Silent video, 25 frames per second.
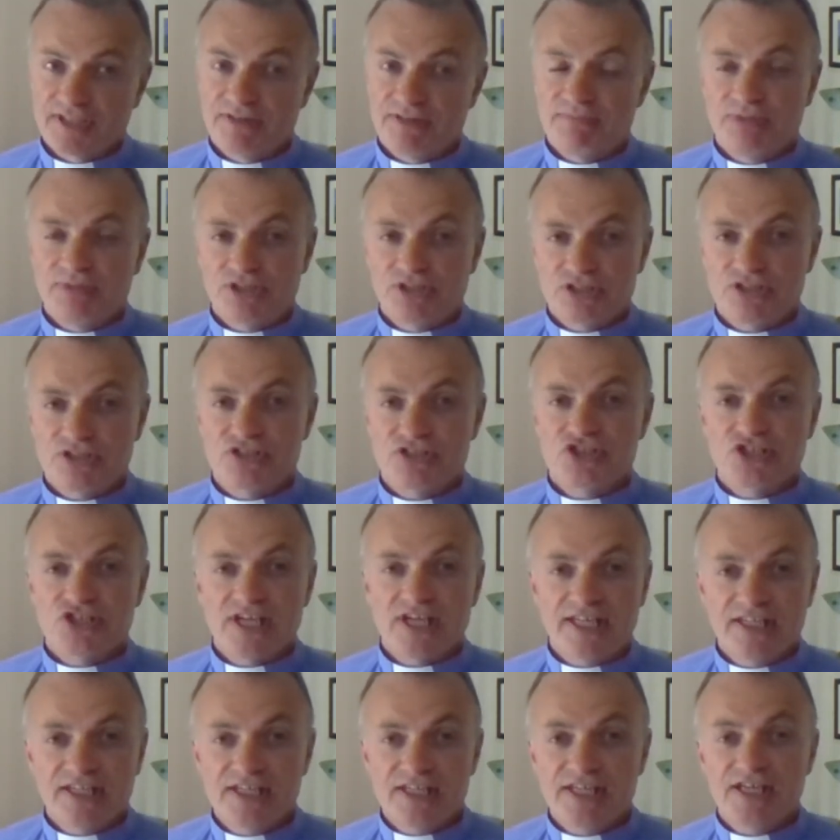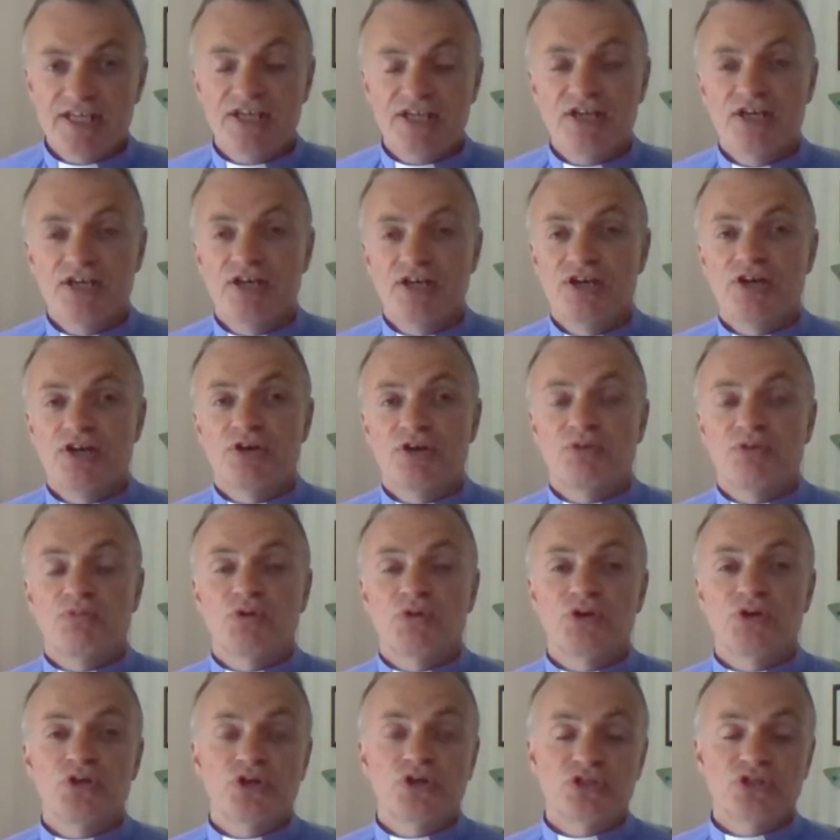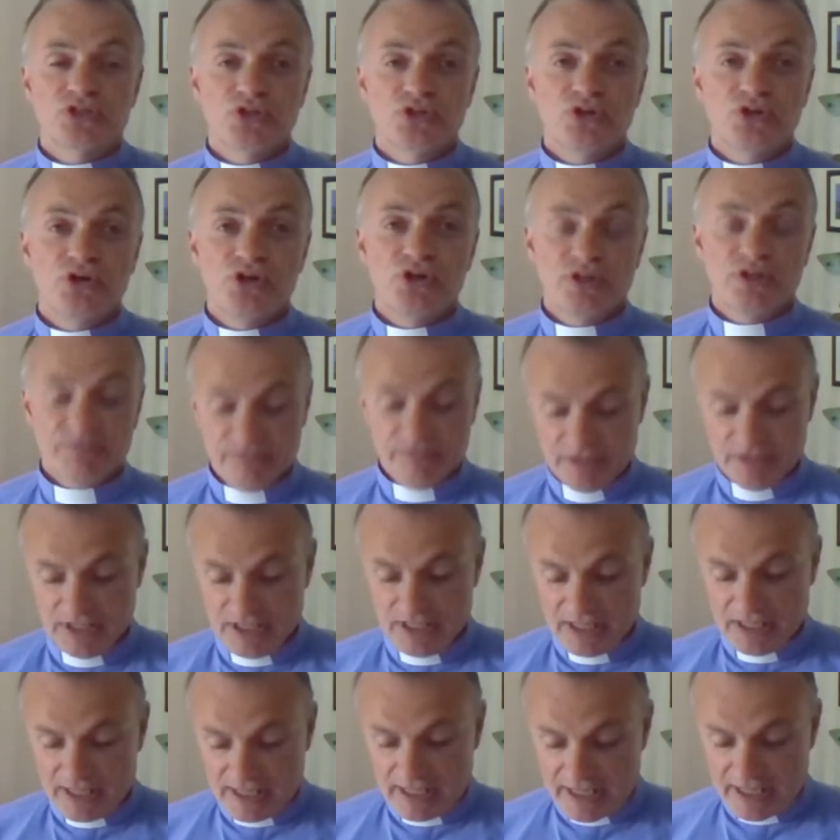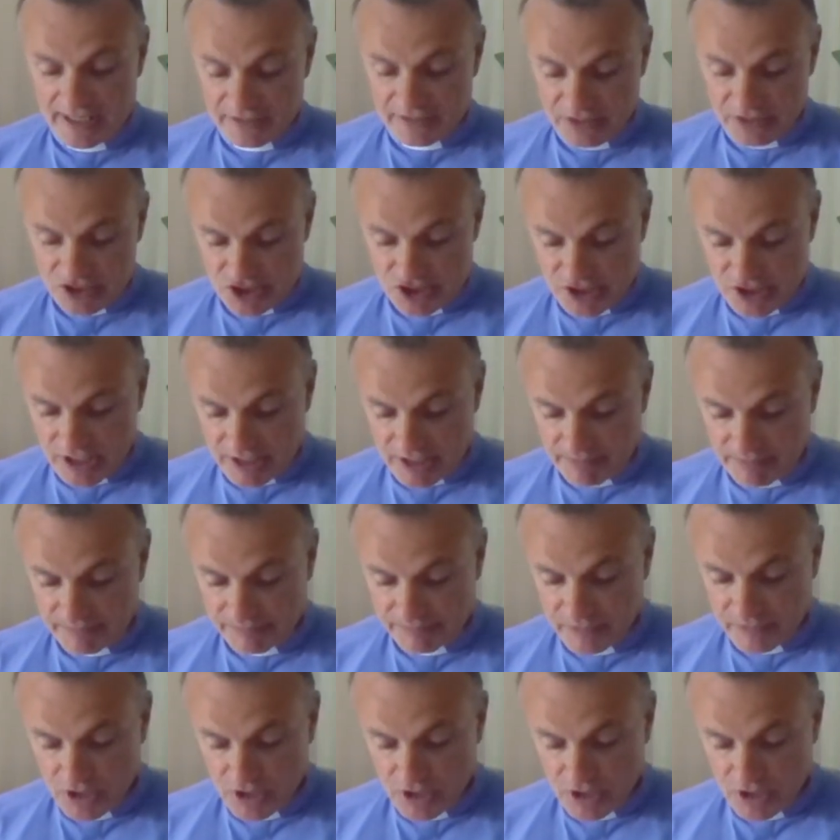But sadly, we're not all the same.